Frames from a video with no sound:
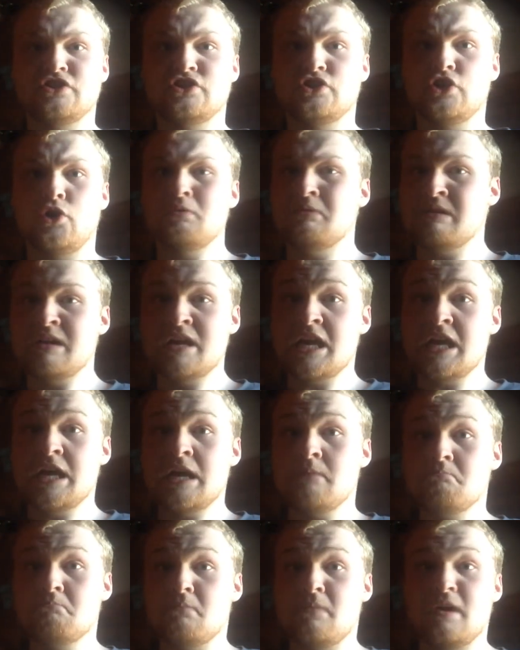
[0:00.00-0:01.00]
So
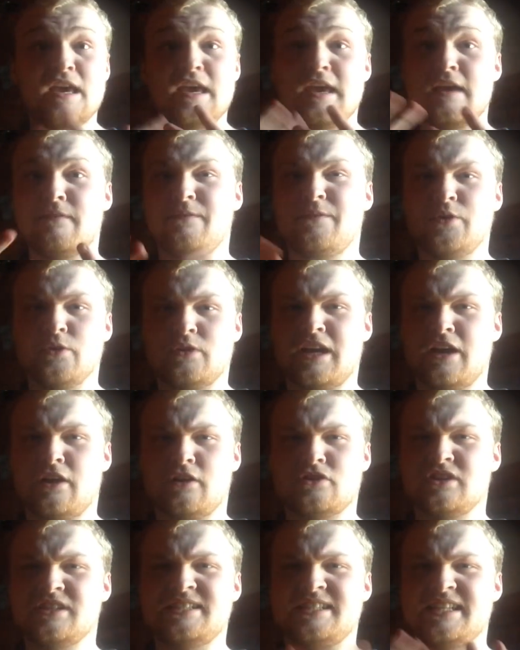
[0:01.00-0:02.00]
if your
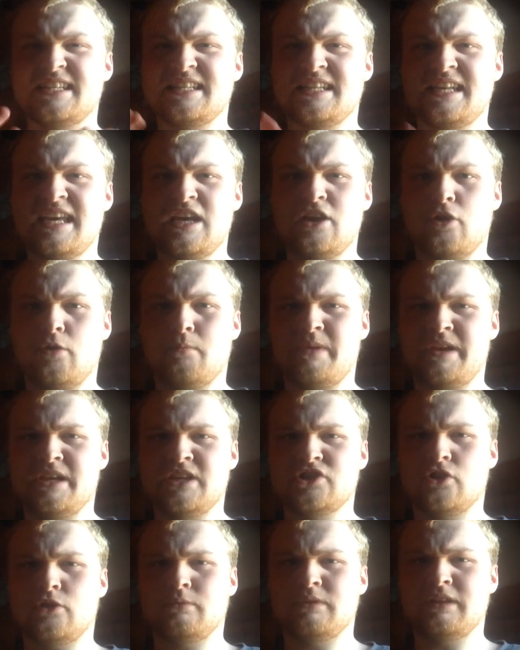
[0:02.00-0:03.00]
character's Disney or
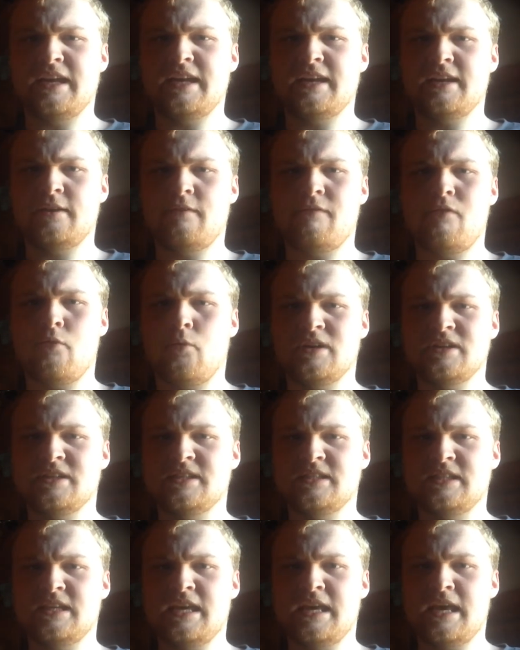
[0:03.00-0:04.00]
Pixar related, if you want to
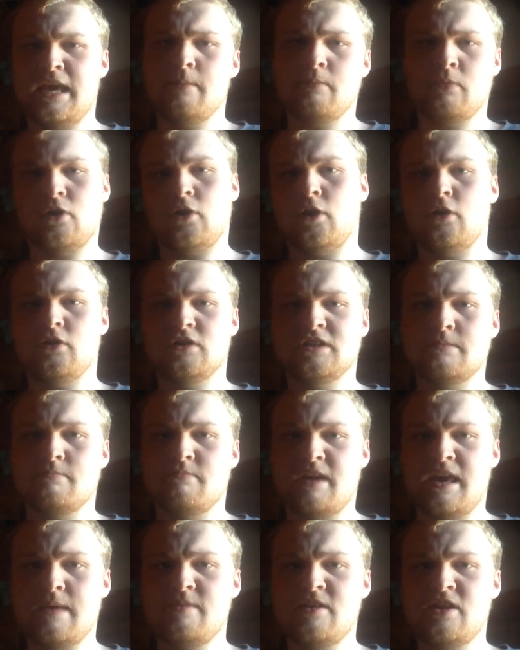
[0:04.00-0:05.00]
see him or her as a
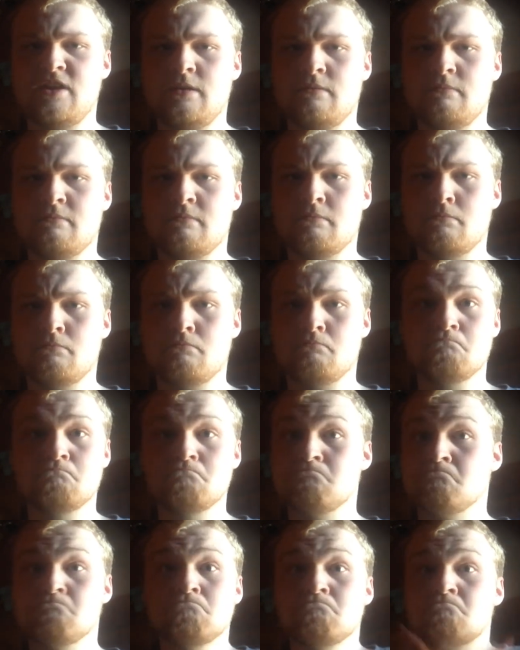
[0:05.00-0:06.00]
baby,
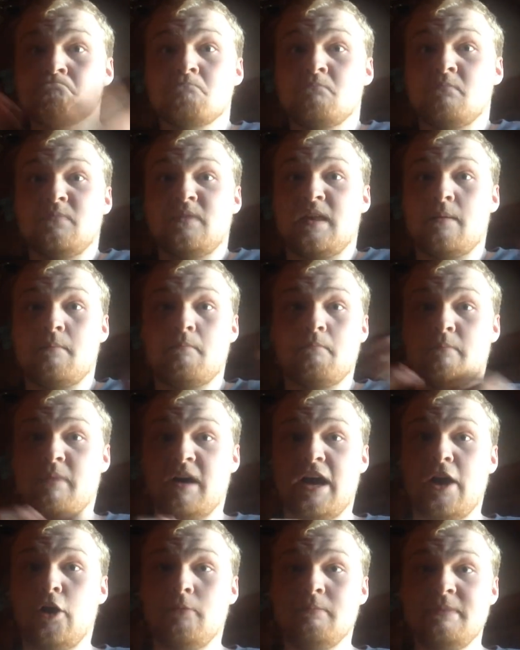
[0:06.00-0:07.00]
then
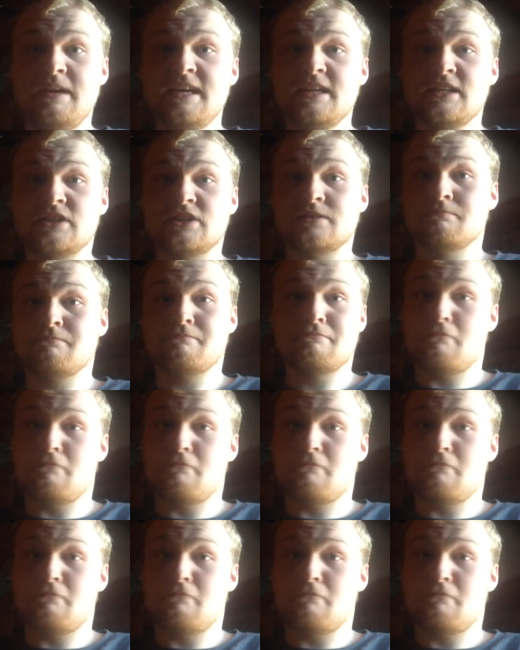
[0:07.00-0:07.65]
by all means,